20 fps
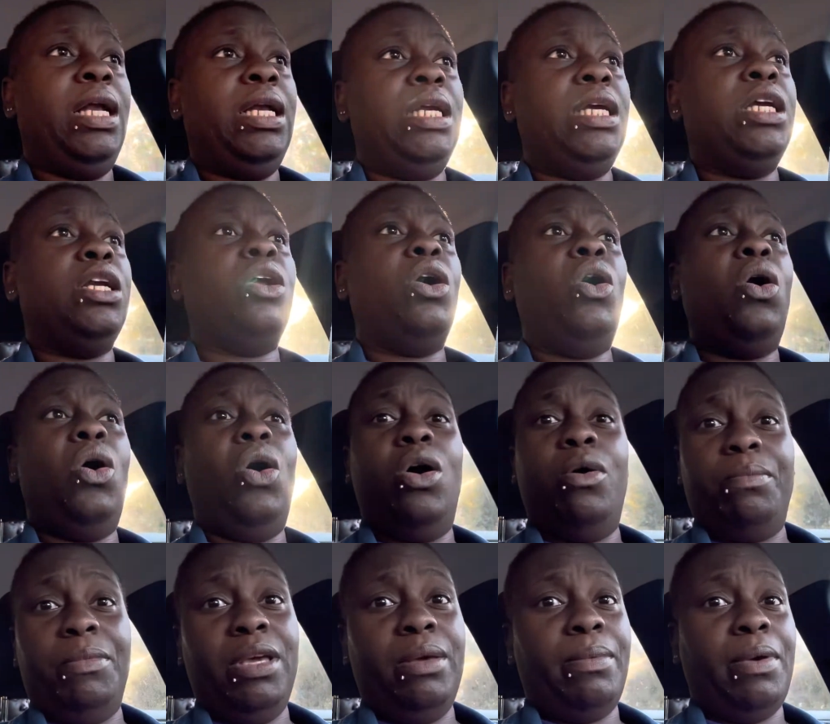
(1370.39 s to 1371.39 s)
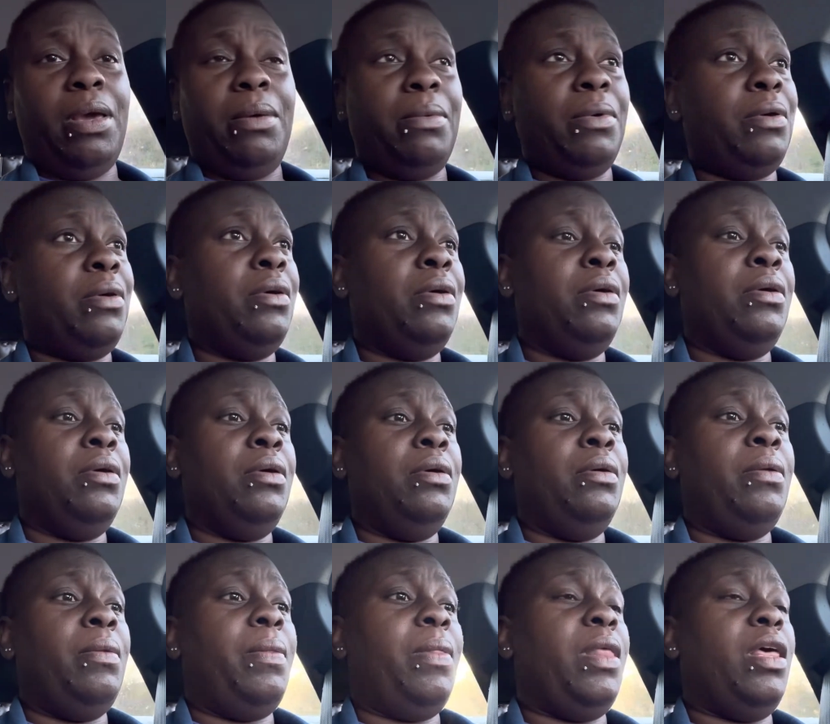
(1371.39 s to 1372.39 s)
need all of me, baby.
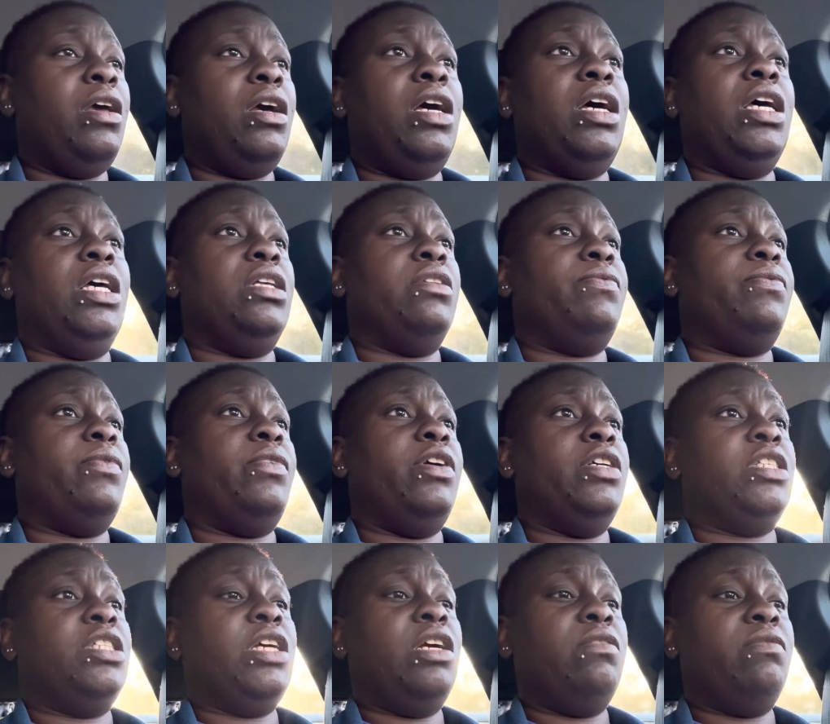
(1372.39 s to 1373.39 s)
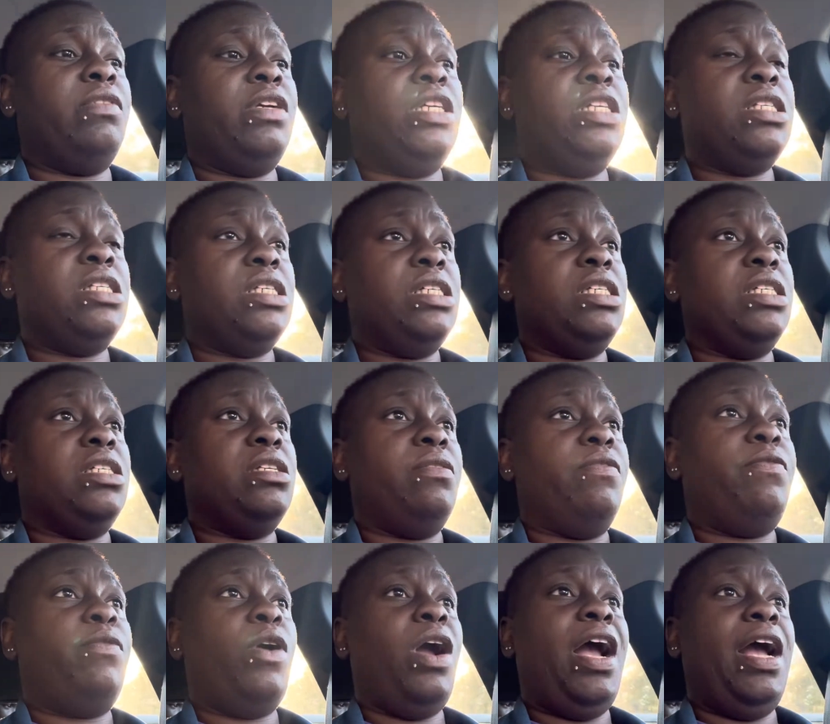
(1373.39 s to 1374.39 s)
Because for some reason,
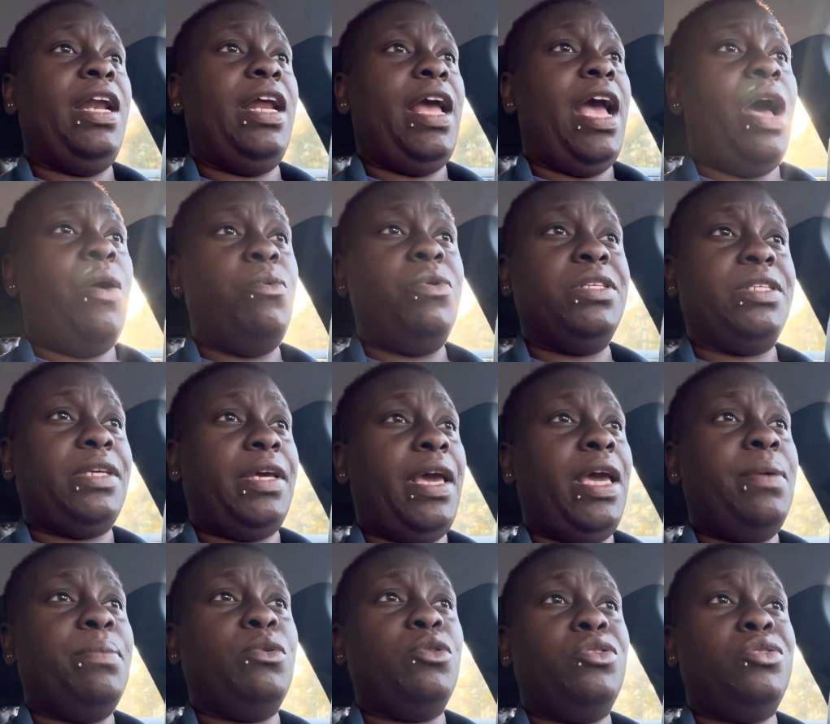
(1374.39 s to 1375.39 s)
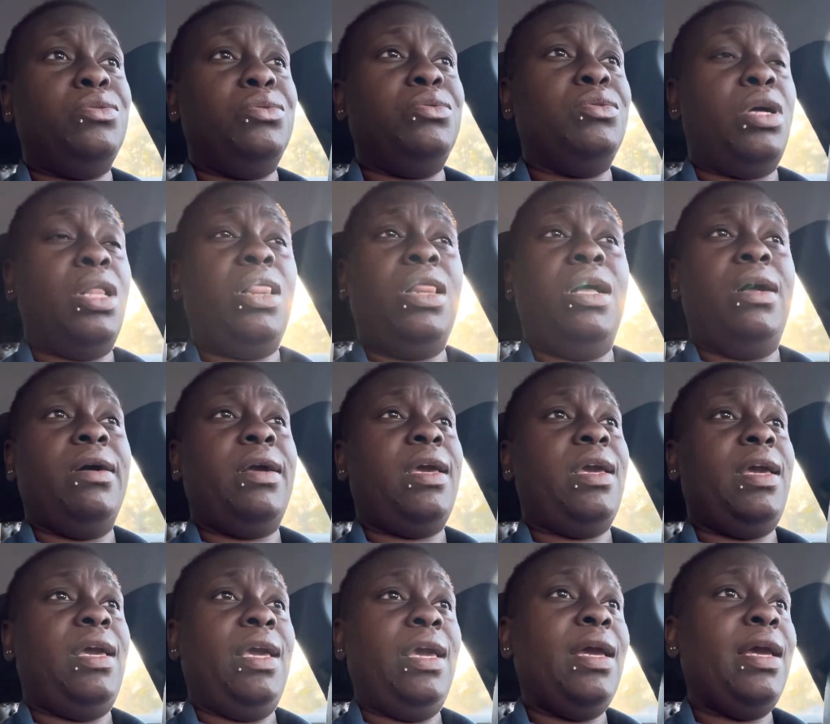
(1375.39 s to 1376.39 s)
Friday, I wasn't able to clock
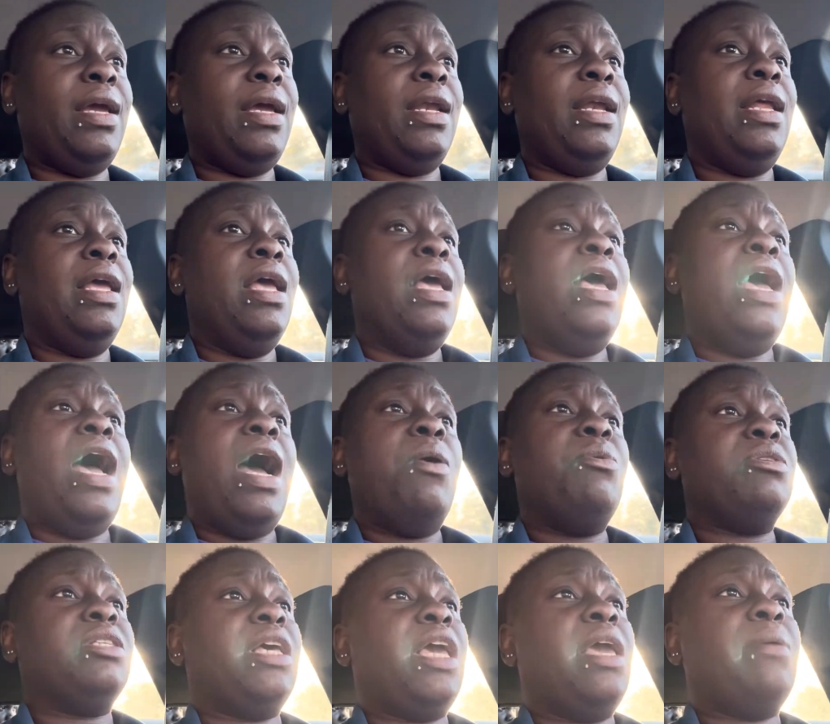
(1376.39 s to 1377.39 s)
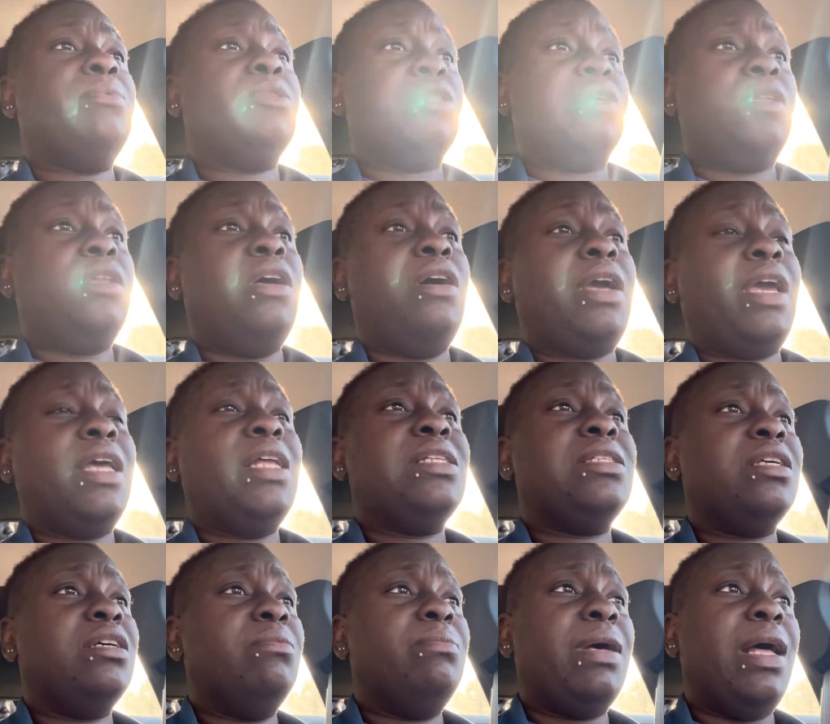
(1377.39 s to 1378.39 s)
in
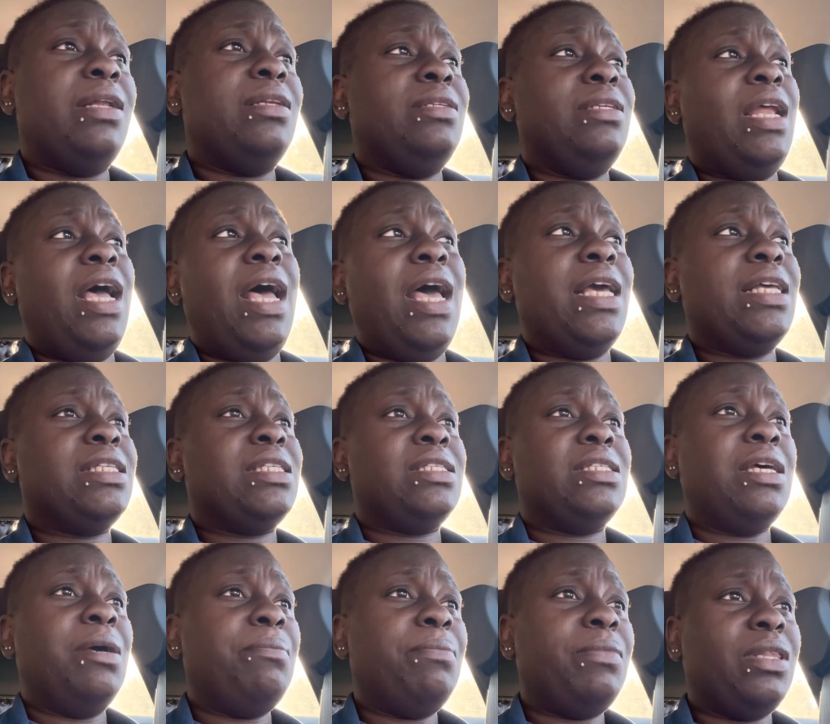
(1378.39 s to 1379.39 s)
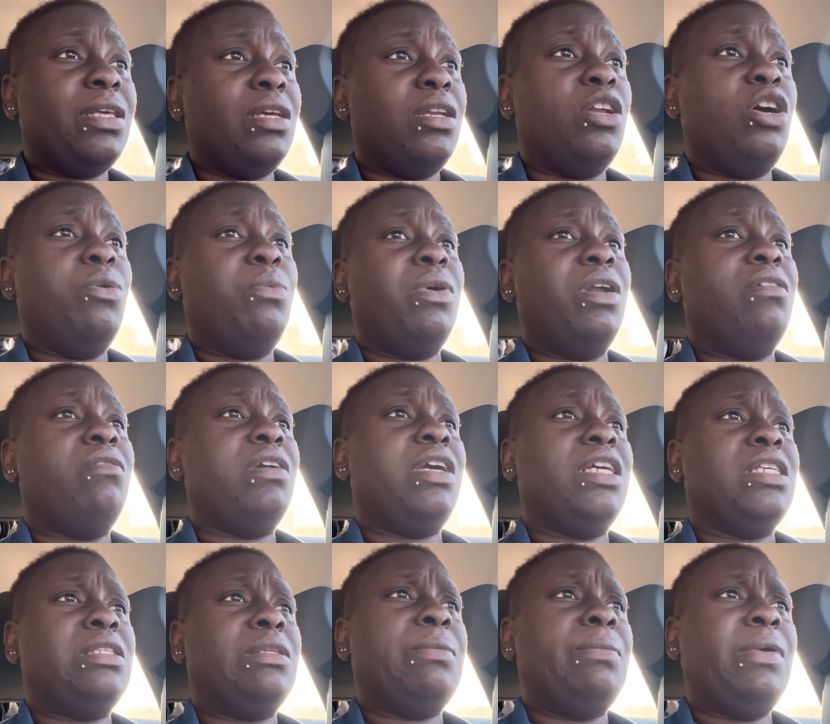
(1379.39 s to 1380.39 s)
until about 9-something or whatever
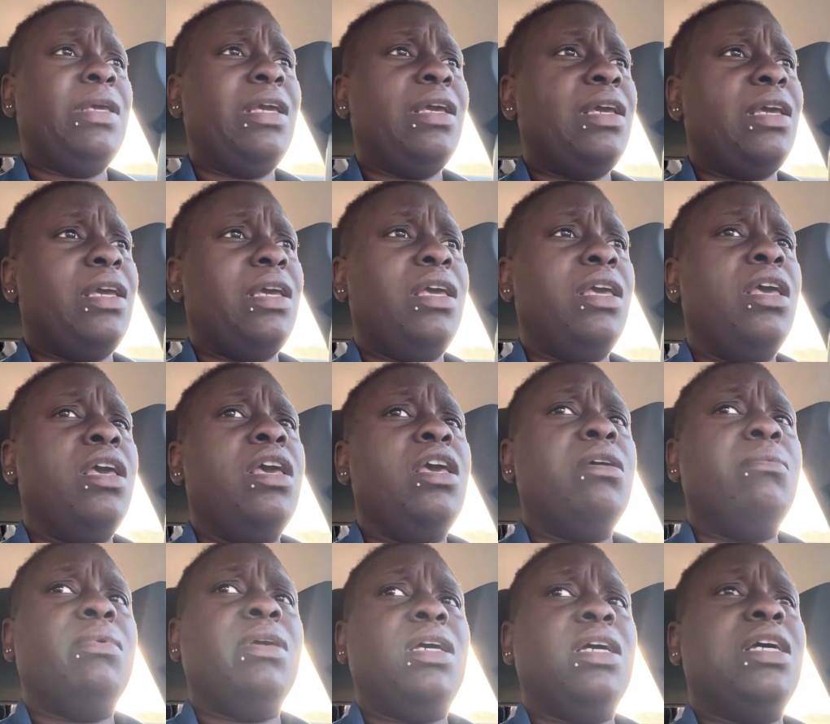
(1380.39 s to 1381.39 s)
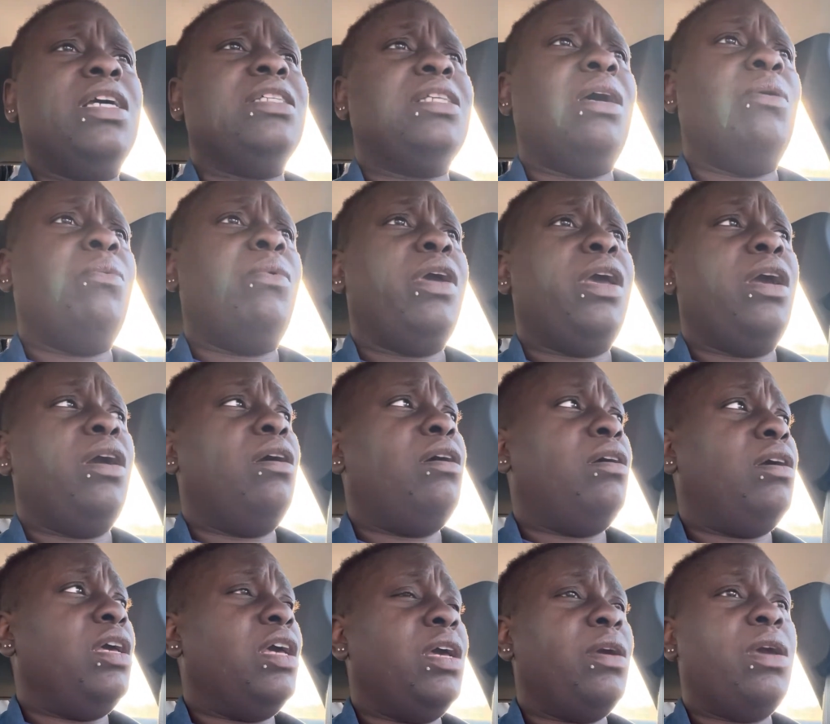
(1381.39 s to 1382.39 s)
case it be. Because it wouldn't
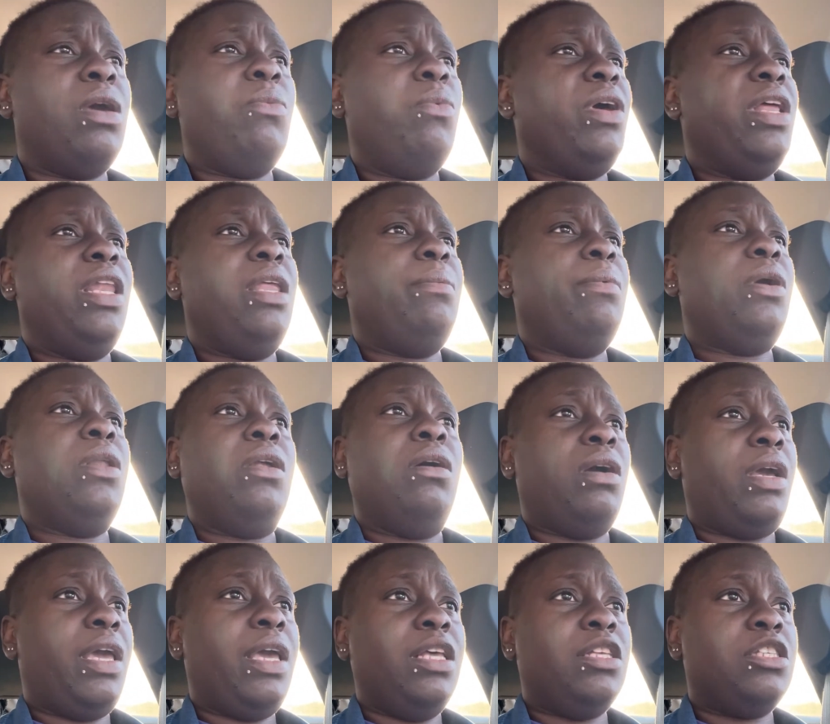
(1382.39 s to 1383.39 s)
let me clock in.